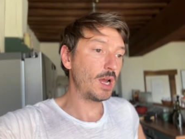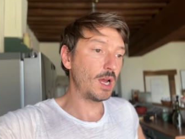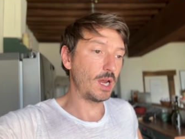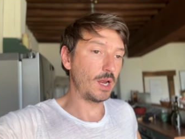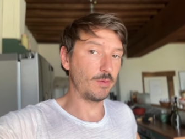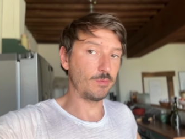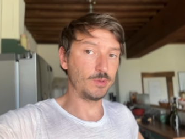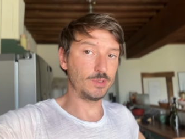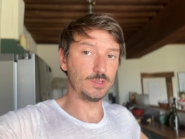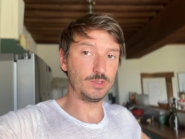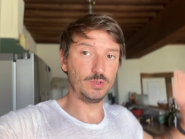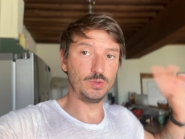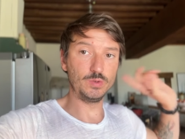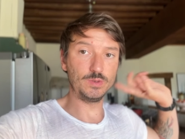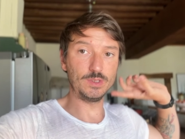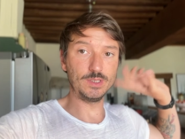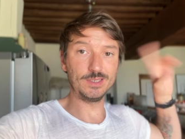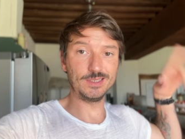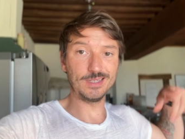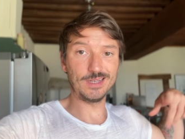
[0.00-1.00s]
I wanna use
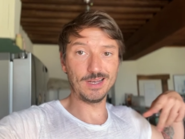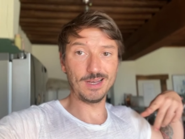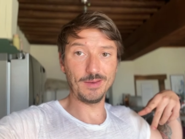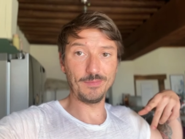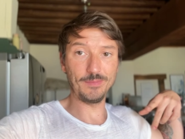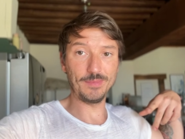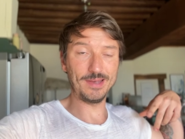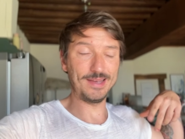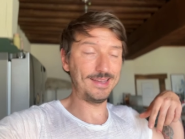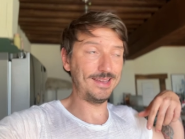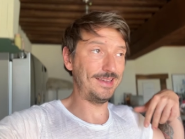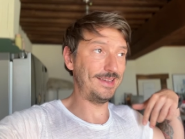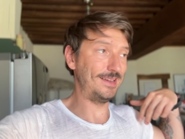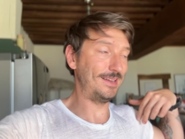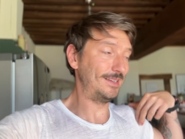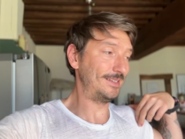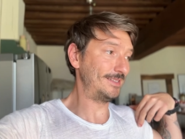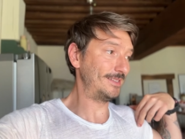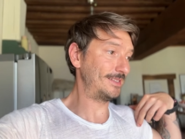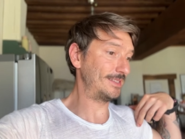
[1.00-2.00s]
the time
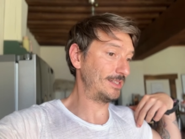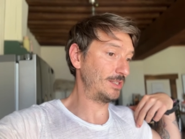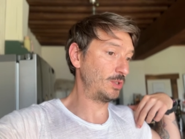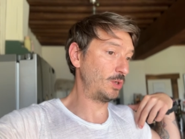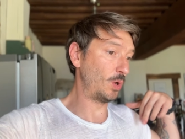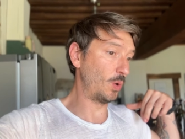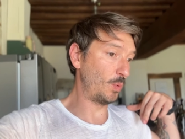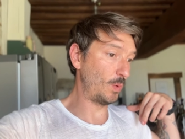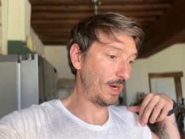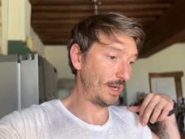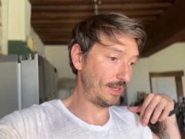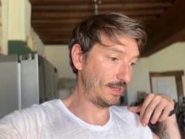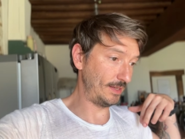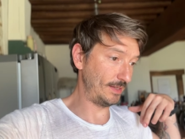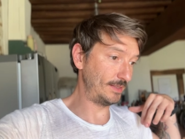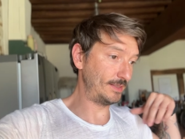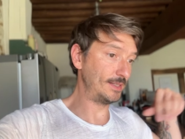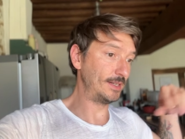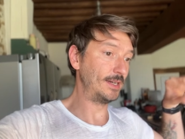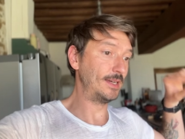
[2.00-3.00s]
and go
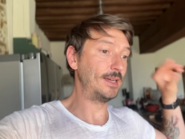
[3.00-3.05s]
ahead